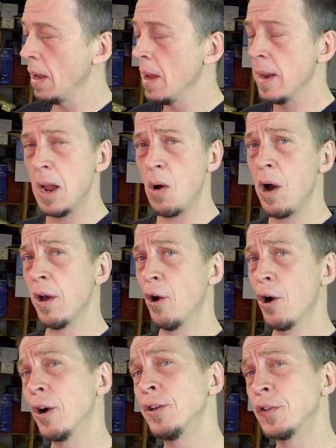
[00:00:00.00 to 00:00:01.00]
Now, on
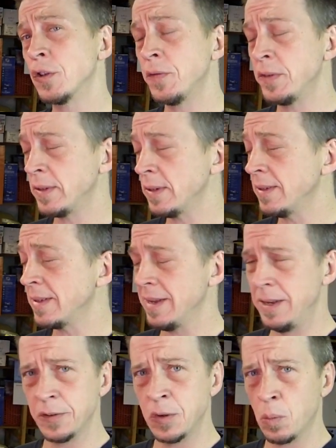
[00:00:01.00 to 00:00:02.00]
hard surfaces, it
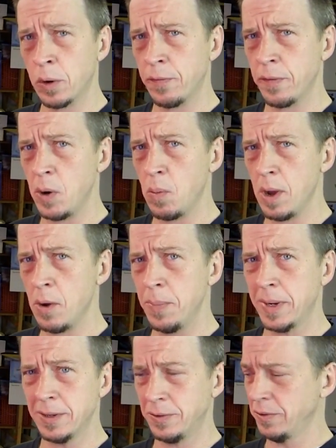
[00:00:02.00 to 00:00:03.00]
doesn't work very well
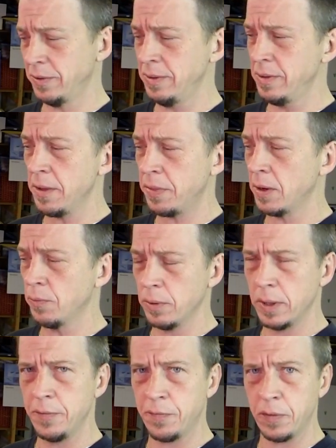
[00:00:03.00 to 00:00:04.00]
because there's nothing
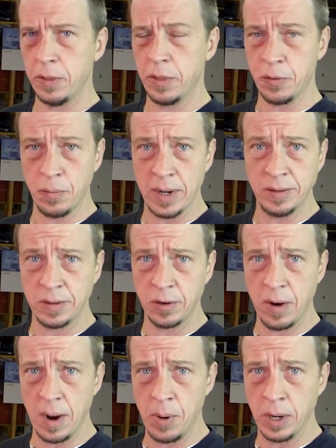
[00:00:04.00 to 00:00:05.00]
really for the threads to
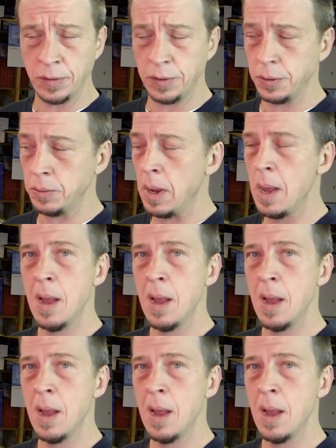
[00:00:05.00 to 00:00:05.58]
grab onto,